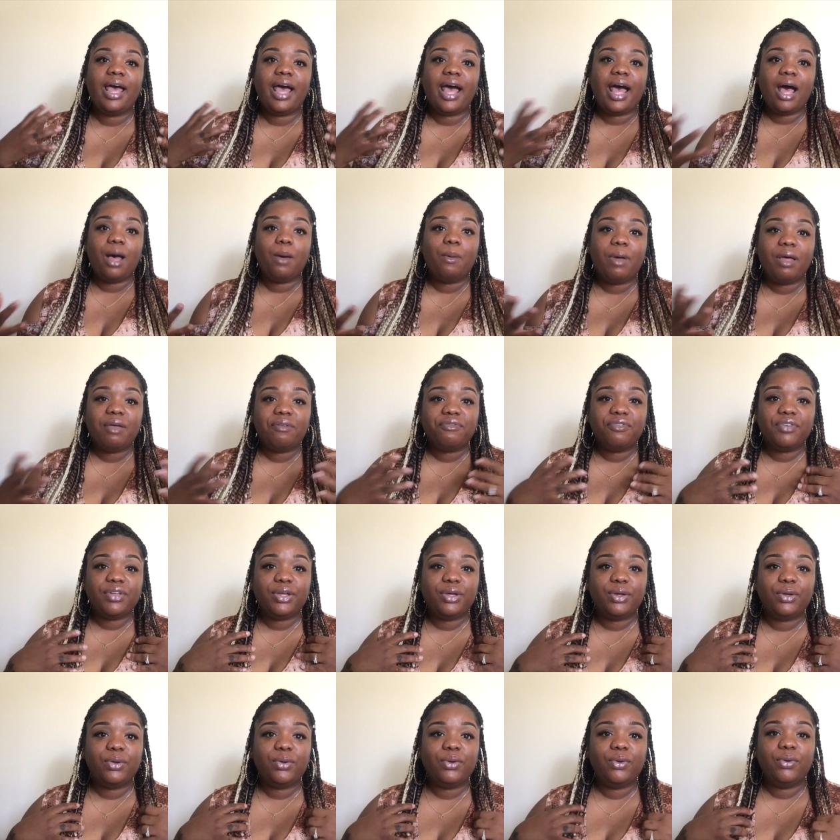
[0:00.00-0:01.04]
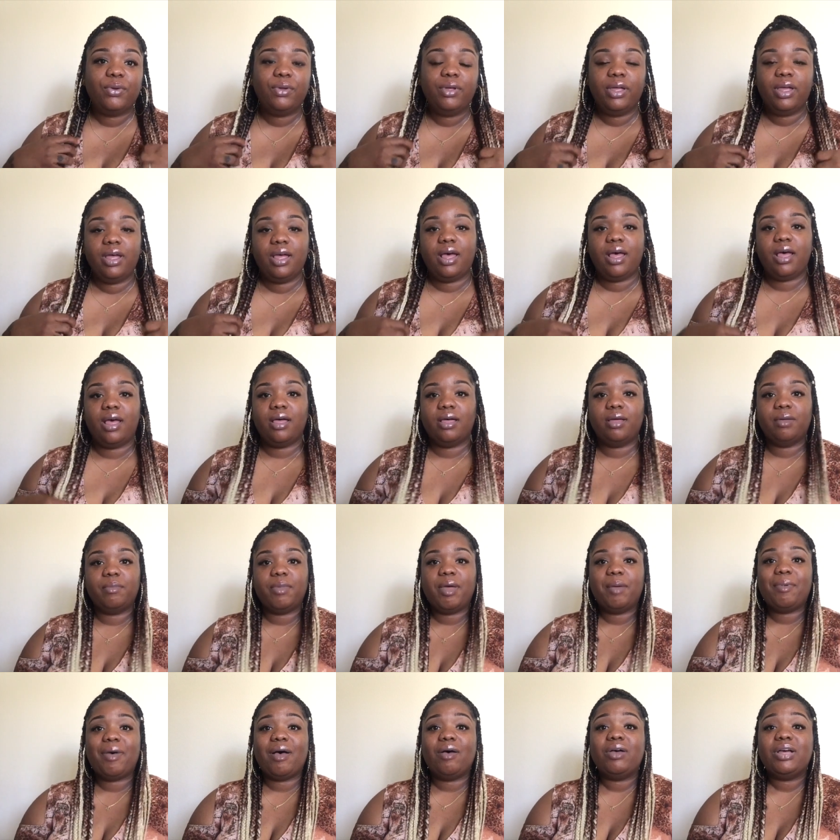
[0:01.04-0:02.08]
how I feel
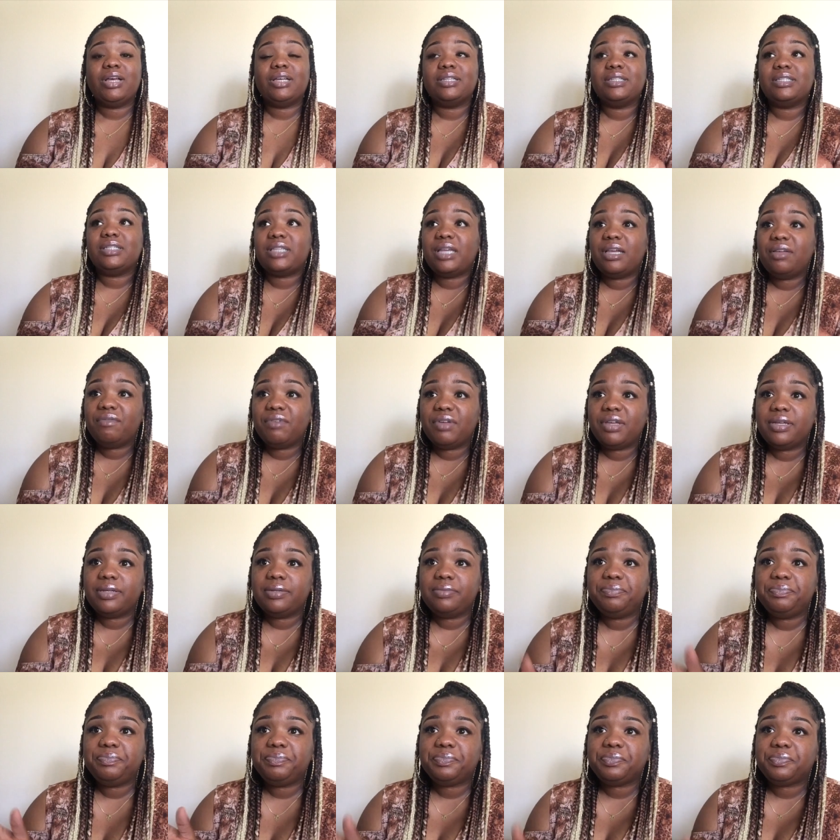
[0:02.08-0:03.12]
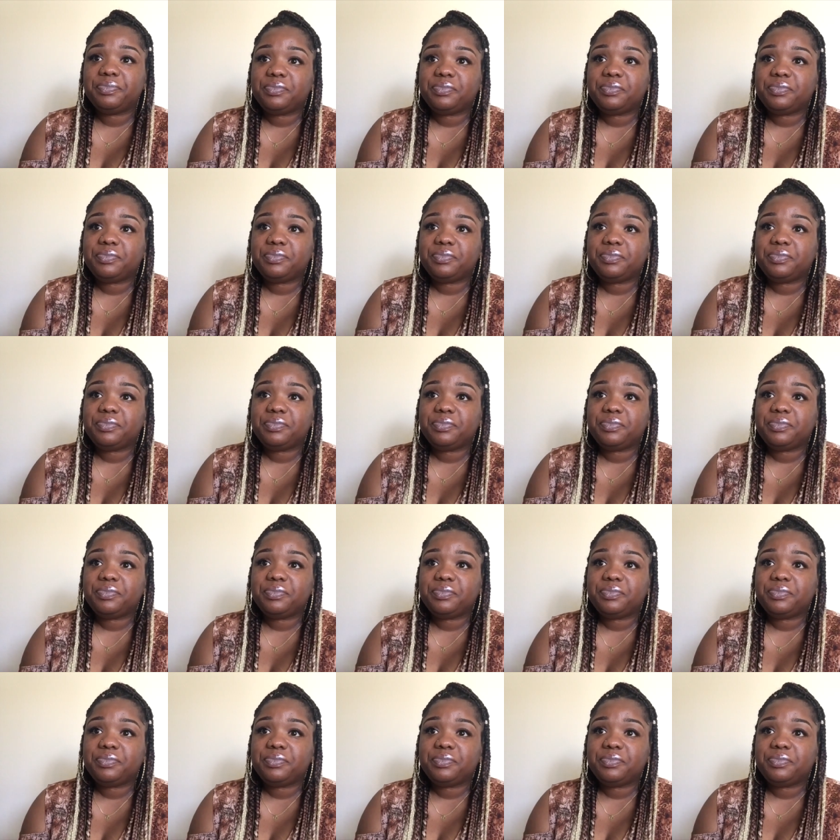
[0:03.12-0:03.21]
about conceiving.